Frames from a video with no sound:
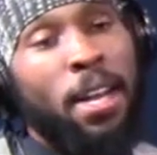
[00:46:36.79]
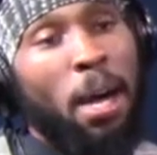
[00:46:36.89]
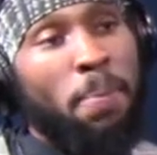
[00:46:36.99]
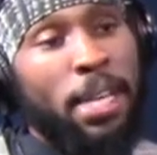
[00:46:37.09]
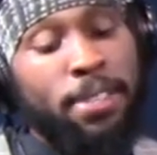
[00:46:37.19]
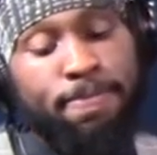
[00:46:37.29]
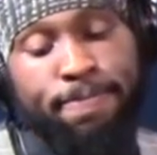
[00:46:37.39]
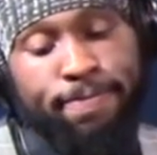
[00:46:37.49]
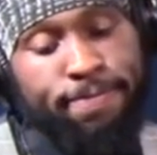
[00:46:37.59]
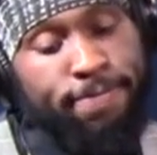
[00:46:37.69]
I mean,
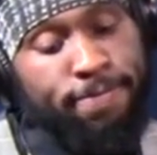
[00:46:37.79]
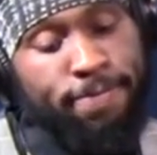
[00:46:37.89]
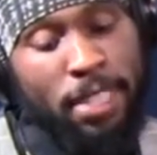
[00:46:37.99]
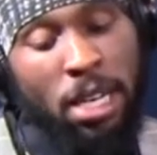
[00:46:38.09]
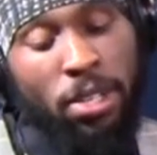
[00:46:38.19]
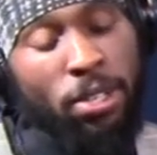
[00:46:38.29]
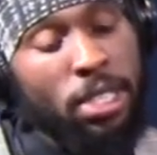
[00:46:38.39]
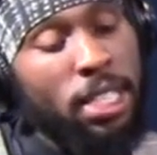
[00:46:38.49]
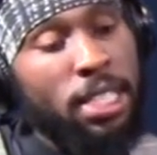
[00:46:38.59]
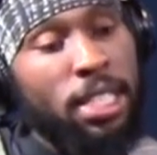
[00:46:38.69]
I don't know.
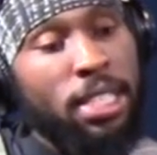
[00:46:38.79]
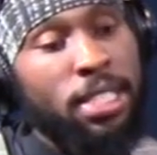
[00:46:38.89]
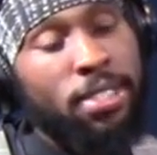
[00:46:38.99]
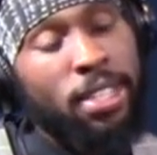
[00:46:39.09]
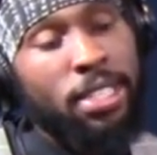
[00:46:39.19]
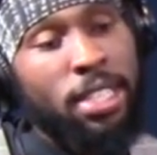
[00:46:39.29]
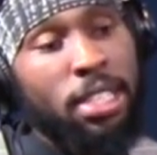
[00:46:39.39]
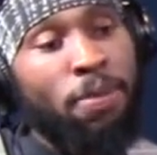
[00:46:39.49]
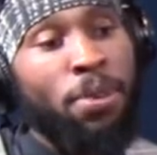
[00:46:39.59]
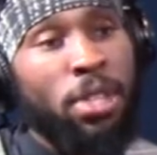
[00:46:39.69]
It's
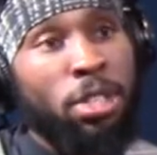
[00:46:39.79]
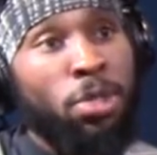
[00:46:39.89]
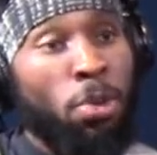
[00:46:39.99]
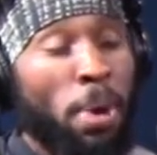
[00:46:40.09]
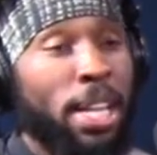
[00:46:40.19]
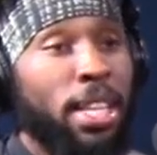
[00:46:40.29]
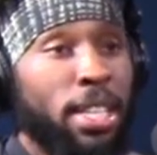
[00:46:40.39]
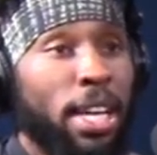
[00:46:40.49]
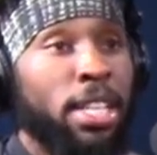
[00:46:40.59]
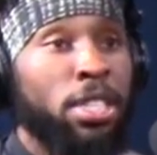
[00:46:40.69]
a few things we do, but I think
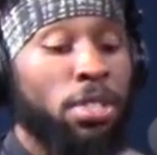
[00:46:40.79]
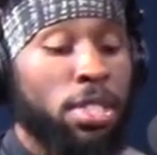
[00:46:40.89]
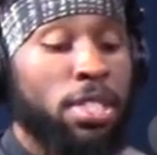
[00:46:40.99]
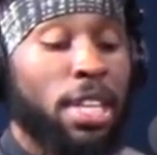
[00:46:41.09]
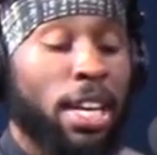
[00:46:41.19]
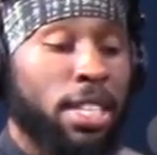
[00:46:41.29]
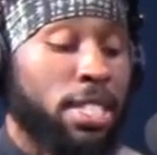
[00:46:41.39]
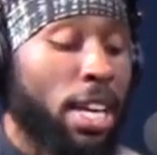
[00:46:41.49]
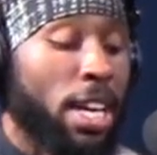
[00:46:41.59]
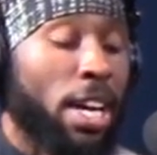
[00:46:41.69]
that
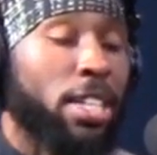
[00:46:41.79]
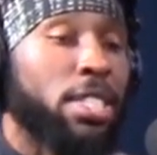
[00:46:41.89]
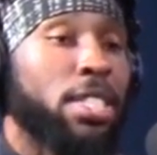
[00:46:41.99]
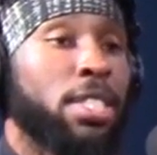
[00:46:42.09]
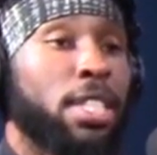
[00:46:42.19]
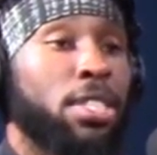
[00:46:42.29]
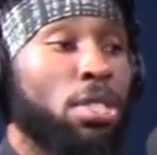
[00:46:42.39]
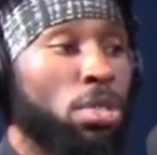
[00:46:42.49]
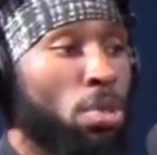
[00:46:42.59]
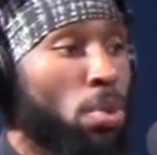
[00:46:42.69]
psychologists and
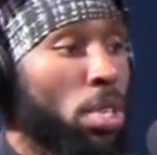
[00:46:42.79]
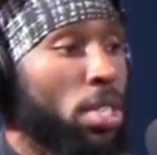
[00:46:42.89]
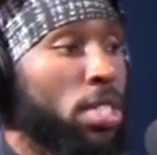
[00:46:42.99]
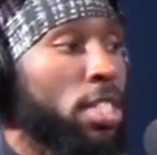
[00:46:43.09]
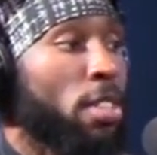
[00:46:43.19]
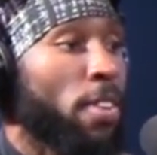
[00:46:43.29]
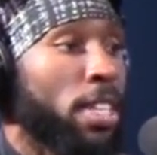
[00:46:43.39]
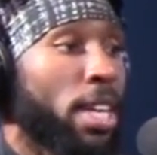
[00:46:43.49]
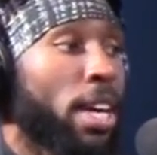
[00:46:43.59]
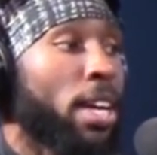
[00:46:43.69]
social workers and stuff like
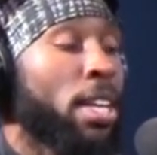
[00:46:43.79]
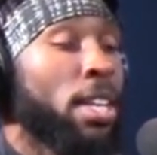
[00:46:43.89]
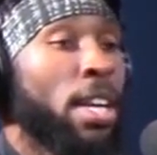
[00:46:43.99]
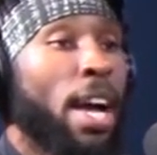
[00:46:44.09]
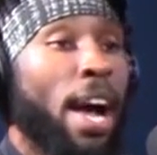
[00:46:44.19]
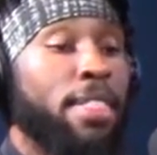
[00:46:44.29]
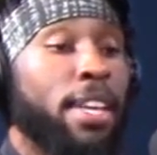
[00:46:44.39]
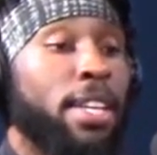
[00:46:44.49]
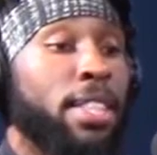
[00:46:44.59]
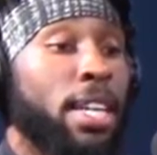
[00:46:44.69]
that, I
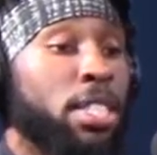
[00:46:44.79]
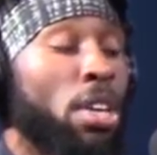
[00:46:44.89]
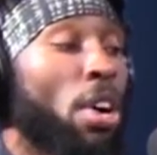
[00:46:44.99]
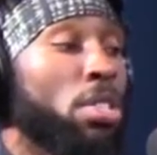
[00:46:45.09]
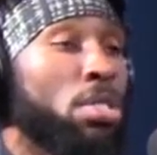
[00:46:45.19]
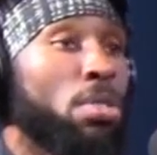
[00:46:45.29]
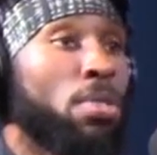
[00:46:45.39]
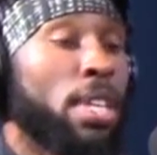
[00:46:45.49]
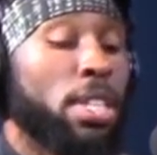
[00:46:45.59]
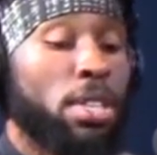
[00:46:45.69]
think they should also
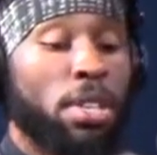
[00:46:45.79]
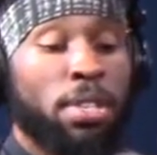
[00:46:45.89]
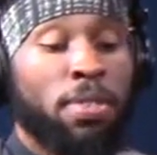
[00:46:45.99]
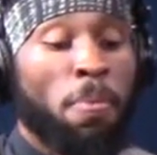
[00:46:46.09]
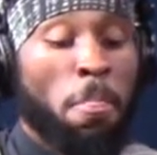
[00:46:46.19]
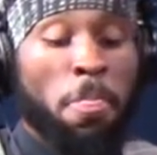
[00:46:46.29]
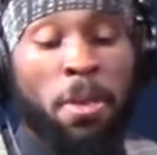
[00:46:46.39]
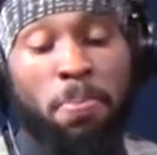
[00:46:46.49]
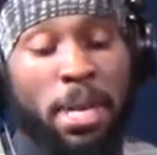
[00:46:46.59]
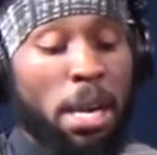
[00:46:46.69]
either
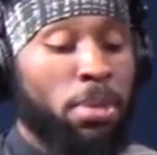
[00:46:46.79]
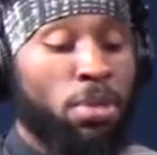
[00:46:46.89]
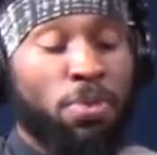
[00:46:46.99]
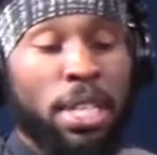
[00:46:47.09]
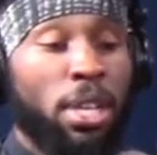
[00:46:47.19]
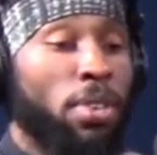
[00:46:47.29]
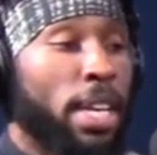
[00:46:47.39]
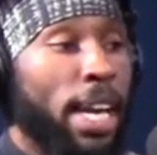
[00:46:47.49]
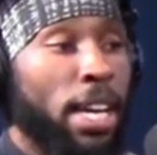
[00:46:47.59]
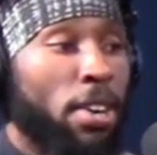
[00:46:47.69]
be able to
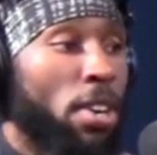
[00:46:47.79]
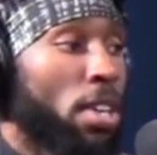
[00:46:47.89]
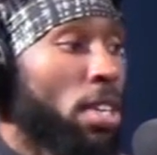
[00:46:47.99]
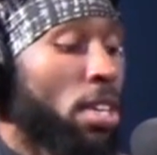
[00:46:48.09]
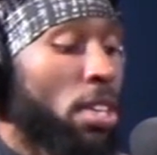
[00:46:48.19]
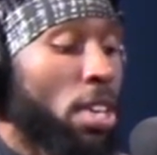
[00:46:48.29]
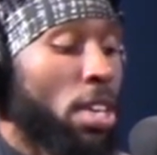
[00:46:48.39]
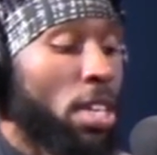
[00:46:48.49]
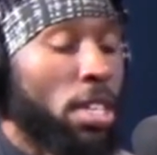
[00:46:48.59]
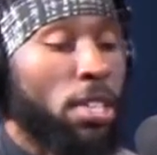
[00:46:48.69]
relocate or
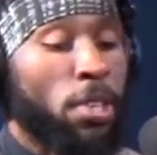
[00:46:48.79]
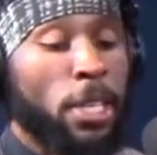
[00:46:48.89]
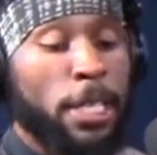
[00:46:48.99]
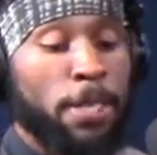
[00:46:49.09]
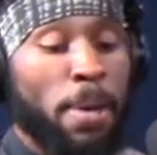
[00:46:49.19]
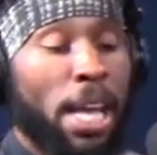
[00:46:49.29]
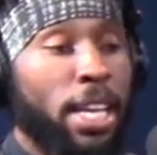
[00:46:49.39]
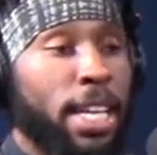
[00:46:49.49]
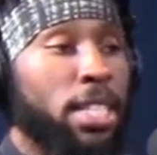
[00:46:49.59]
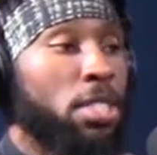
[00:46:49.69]

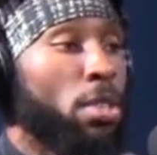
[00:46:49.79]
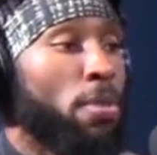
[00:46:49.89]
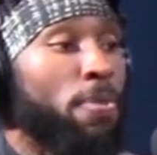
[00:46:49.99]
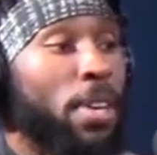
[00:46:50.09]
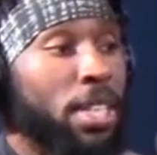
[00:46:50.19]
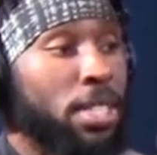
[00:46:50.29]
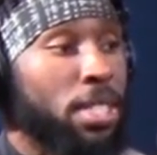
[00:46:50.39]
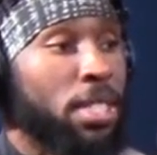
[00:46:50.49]
allocate certain funds